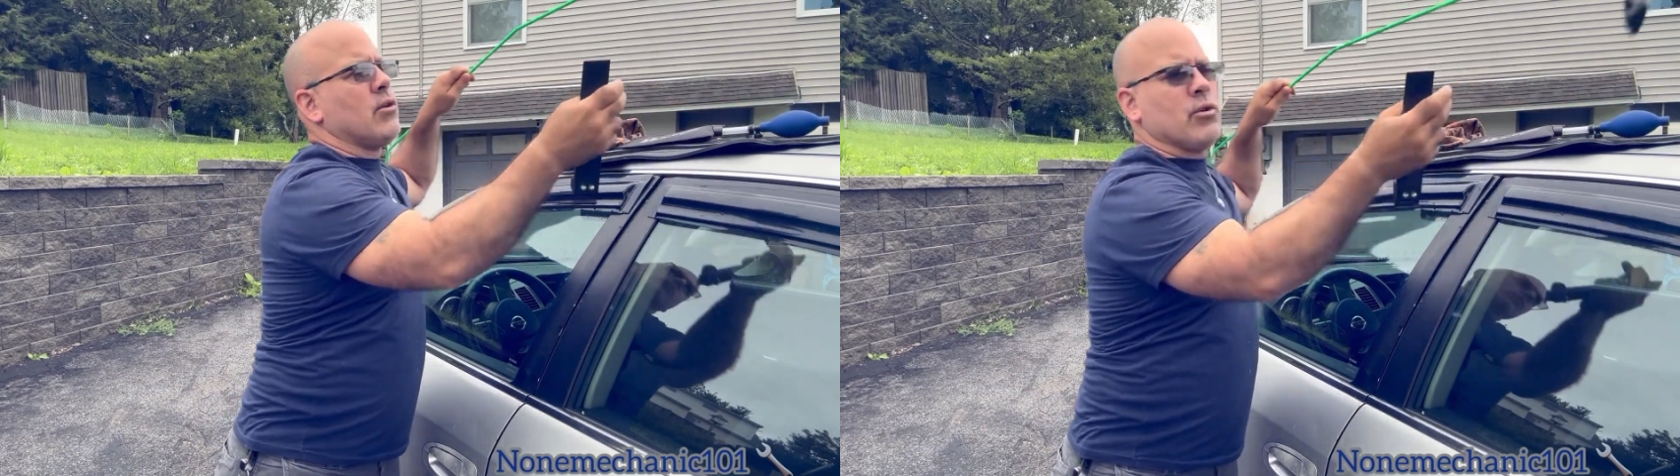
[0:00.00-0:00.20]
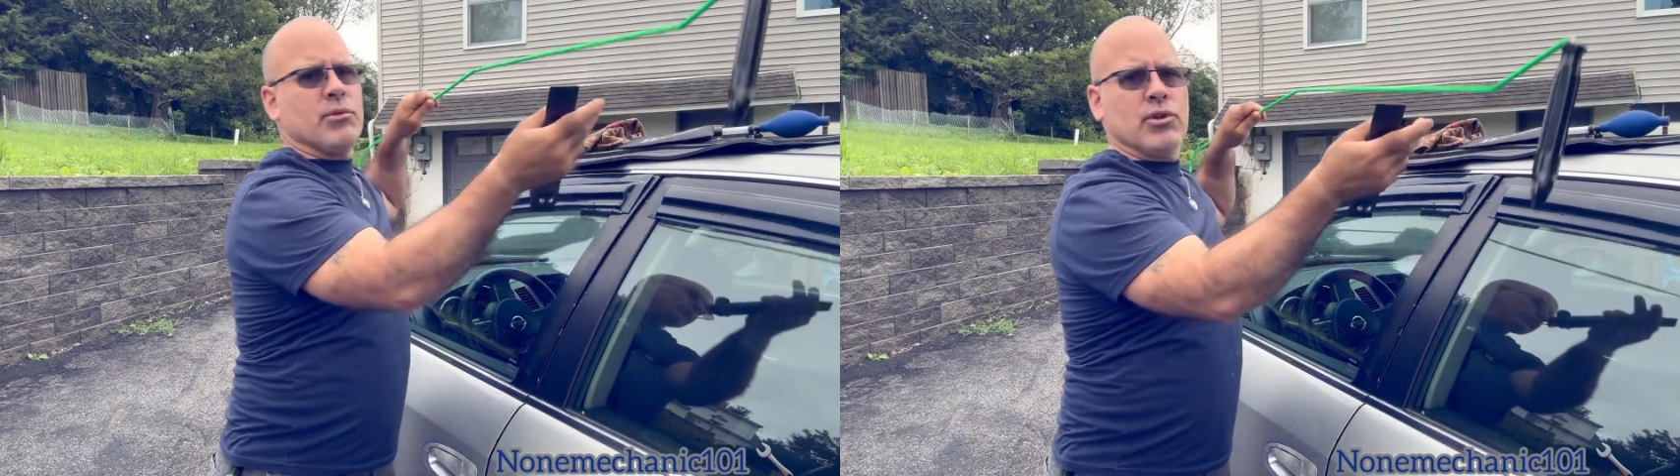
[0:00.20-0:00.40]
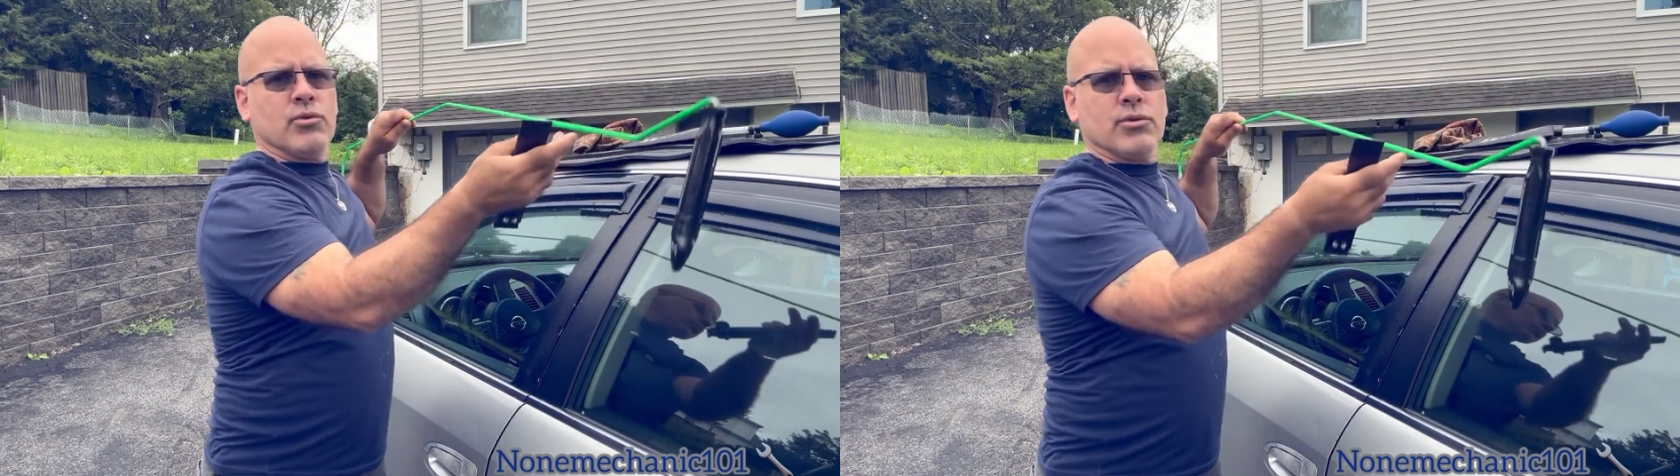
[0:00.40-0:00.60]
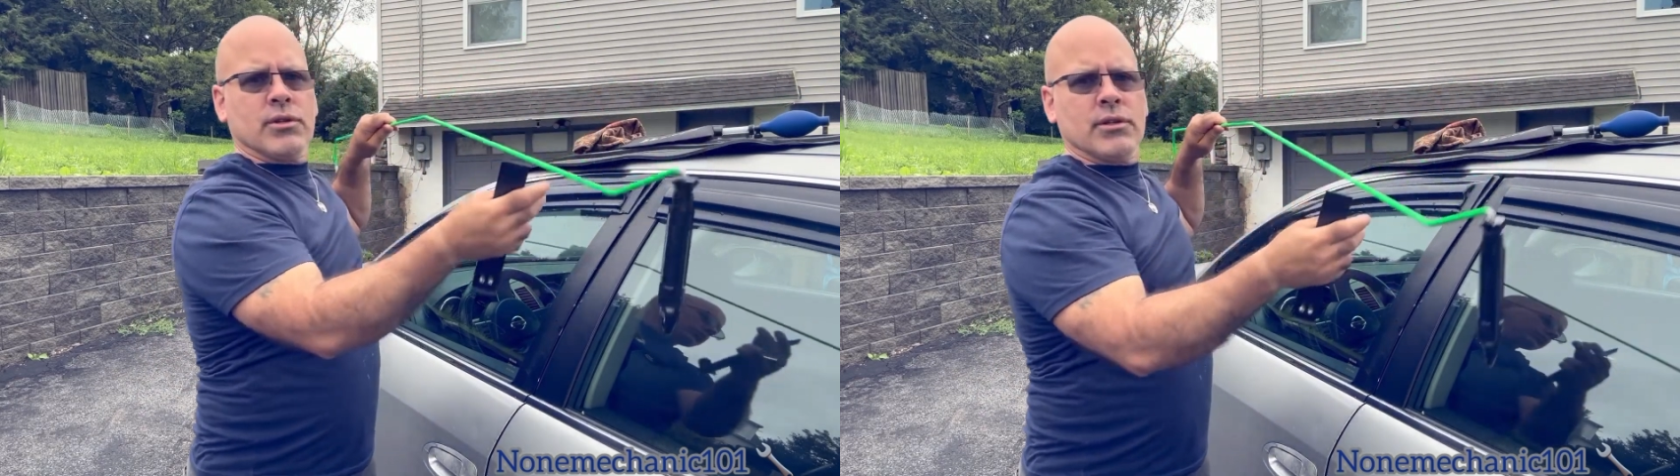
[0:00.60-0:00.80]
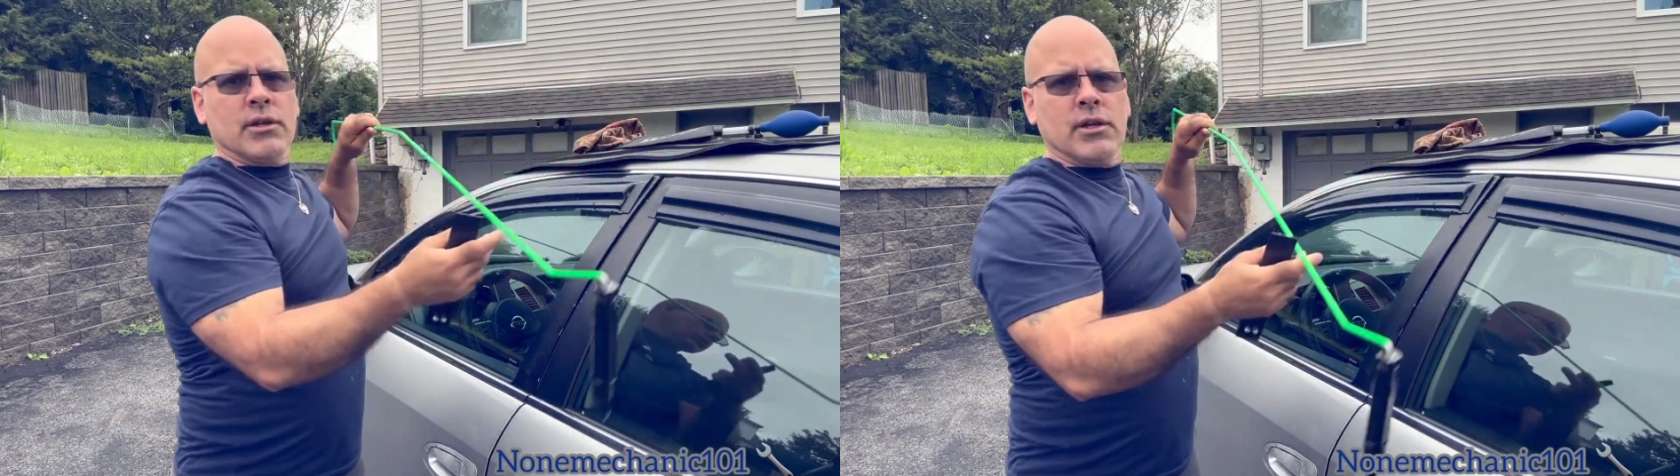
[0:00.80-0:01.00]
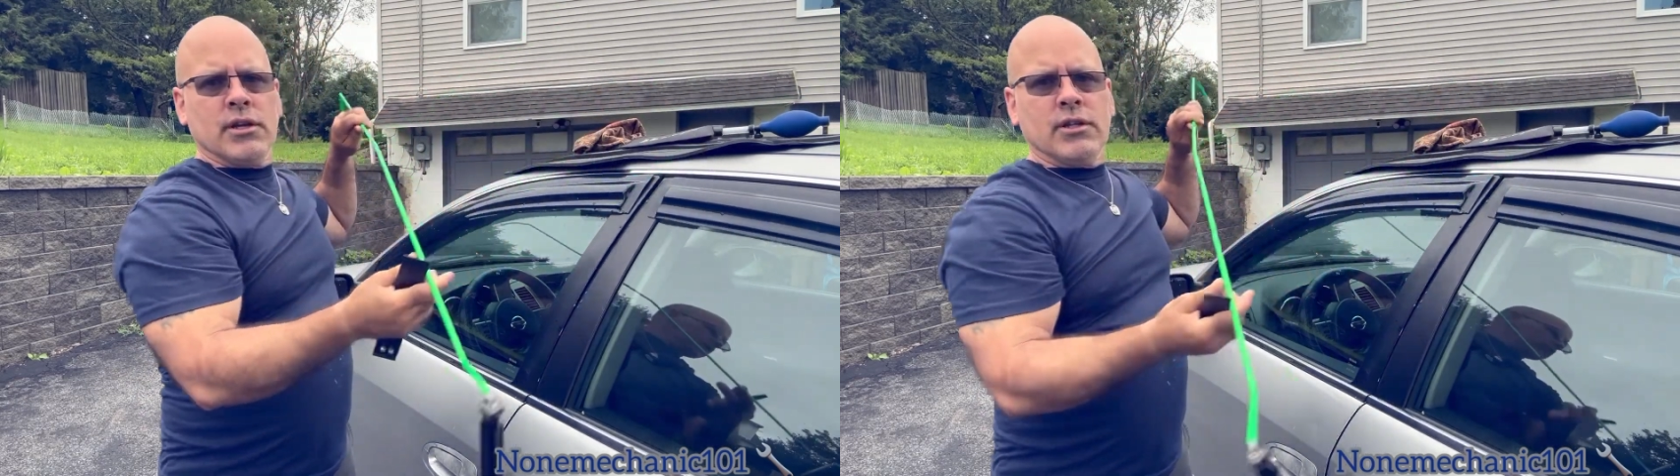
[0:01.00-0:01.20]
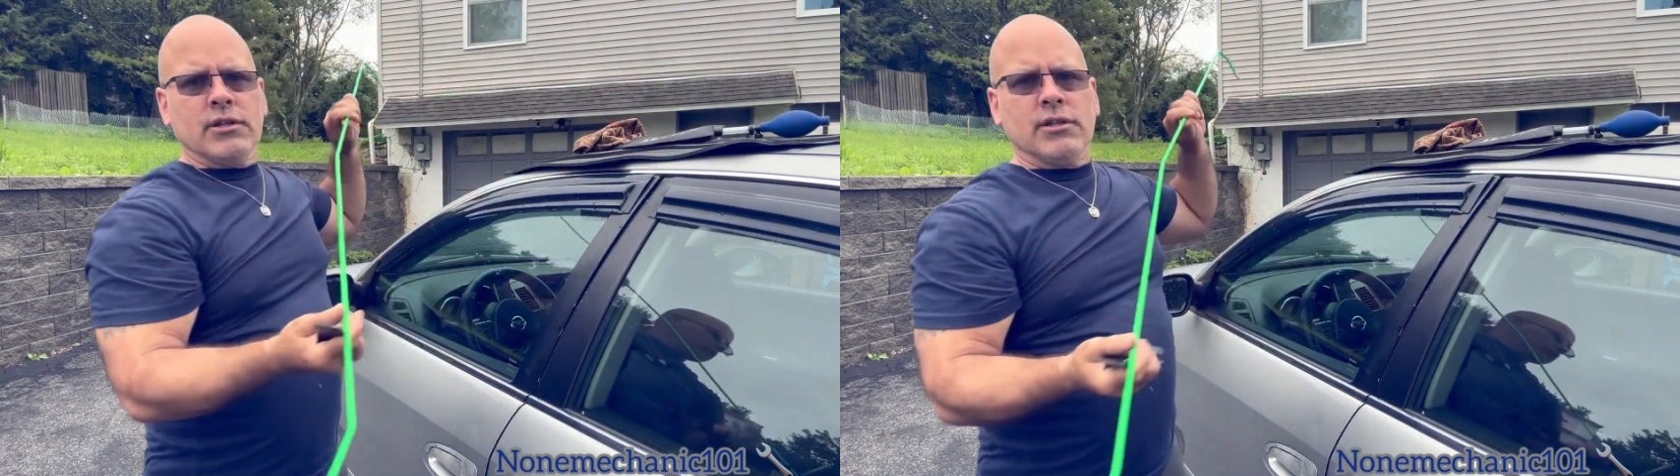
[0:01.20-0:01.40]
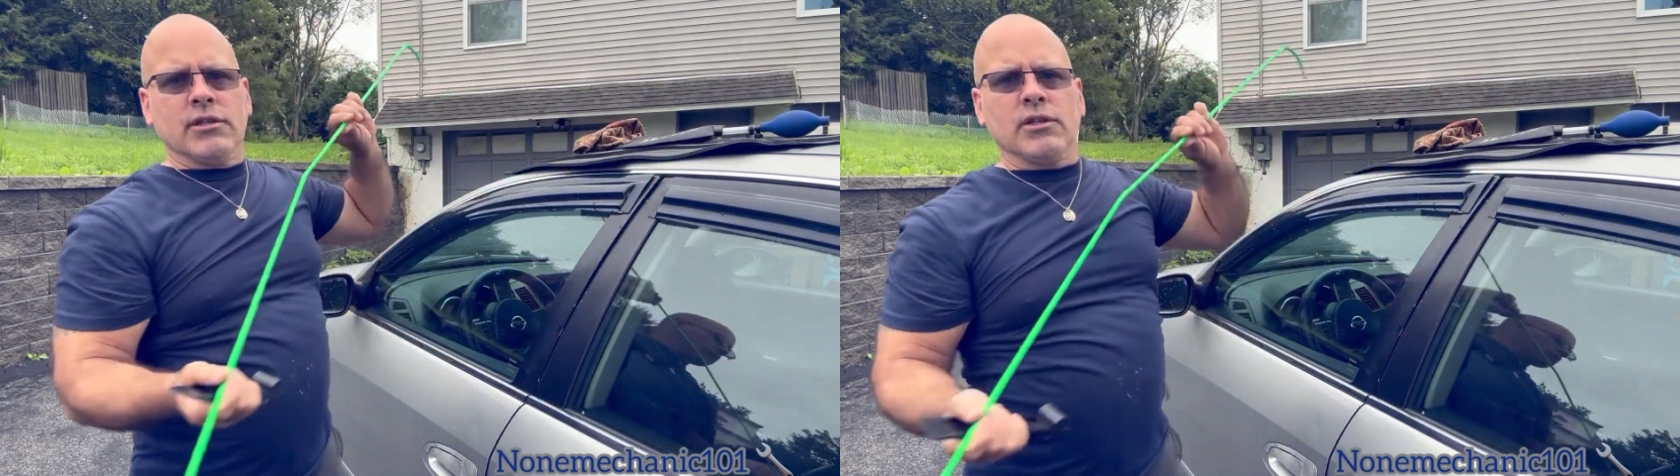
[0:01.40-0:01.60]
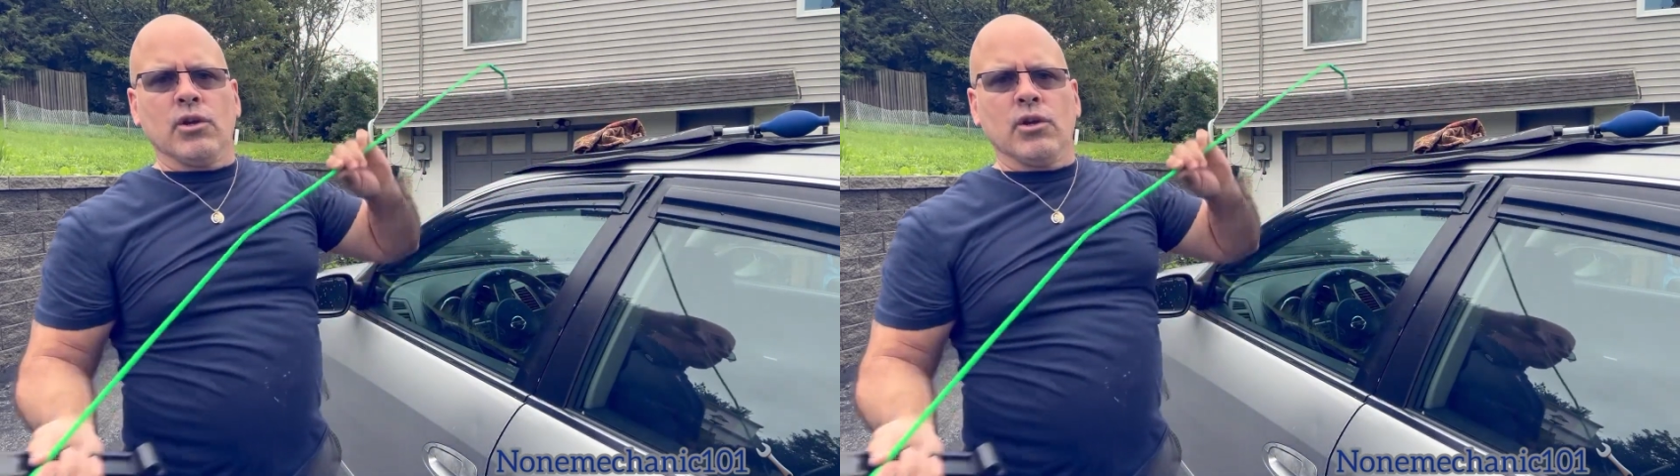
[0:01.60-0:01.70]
gonna be using this